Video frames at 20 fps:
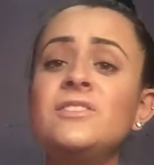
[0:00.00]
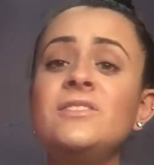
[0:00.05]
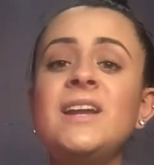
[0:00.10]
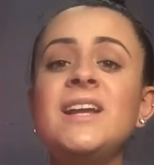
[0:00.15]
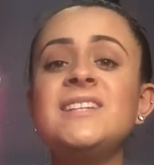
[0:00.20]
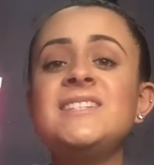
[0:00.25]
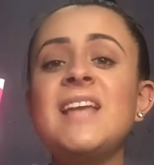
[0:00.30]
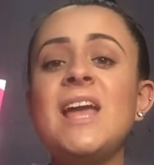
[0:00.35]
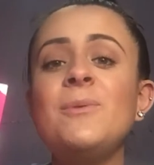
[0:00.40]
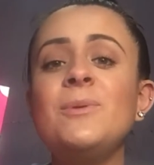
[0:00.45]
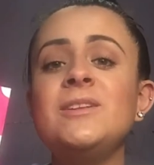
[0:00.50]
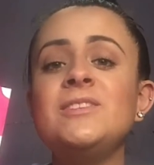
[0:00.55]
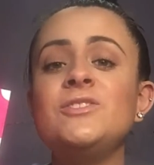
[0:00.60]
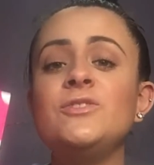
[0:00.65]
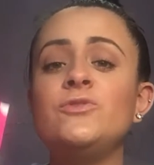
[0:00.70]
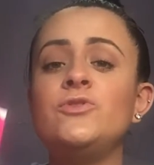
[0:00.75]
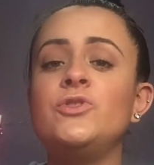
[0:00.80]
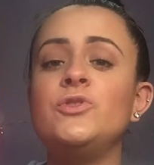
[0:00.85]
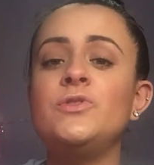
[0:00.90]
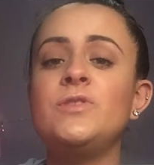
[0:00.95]
So next I
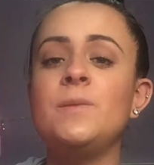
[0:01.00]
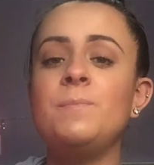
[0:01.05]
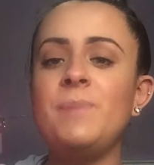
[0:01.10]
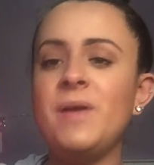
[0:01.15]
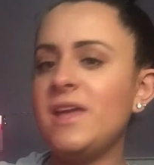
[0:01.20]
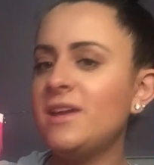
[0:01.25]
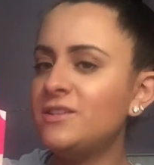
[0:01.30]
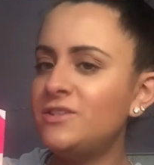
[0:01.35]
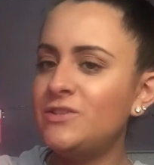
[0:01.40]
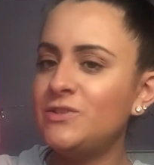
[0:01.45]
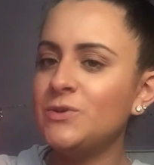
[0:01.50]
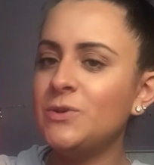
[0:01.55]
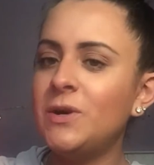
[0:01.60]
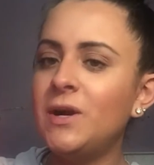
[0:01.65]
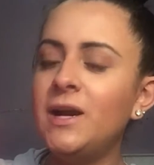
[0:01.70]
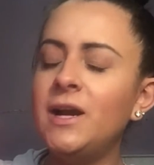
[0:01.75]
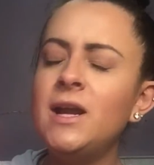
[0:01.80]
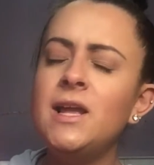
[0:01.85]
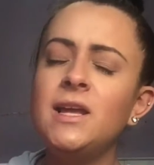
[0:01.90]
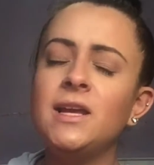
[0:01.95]
went to the pink
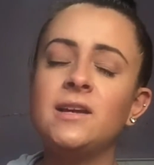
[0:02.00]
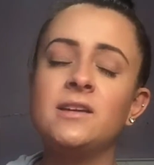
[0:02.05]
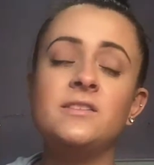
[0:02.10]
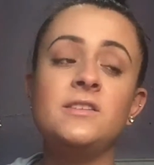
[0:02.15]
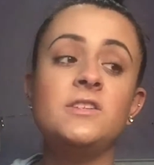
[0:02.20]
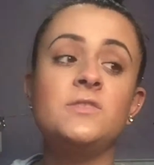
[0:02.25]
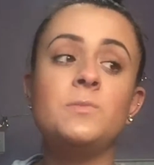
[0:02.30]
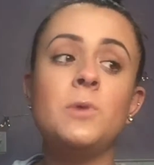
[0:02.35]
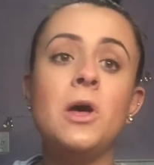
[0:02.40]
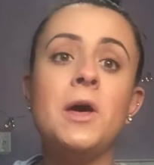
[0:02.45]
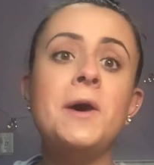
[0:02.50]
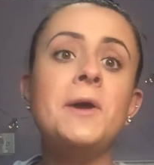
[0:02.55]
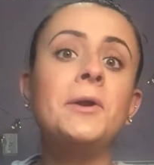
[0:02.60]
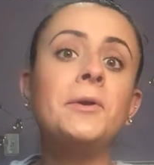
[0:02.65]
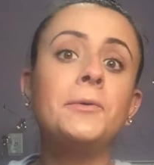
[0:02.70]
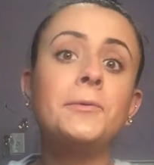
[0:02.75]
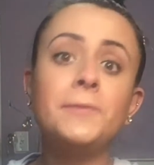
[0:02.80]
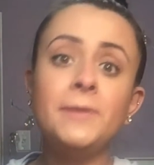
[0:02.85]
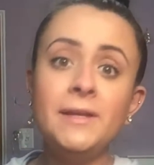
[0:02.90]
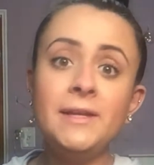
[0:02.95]
store because this mall had
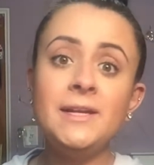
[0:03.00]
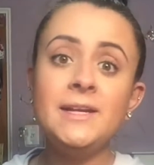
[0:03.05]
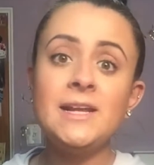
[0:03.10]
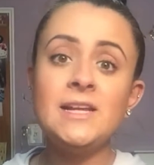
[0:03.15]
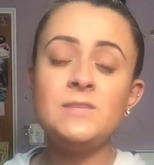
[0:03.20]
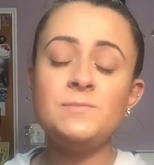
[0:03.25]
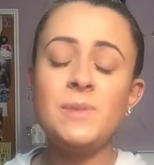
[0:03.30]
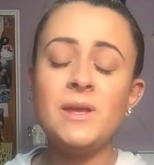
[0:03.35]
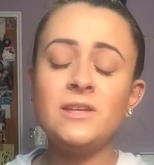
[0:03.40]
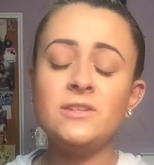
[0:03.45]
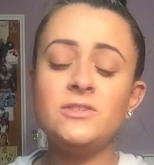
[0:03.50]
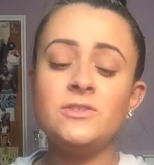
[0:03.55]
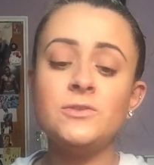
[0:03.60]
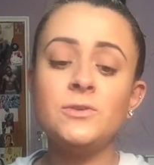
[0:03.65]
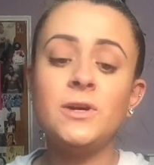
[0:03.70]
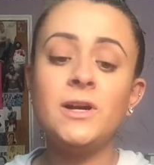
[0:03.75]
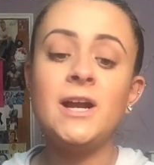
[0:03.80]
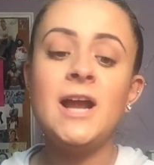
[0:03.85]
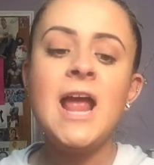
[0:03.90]
a really nice pink store,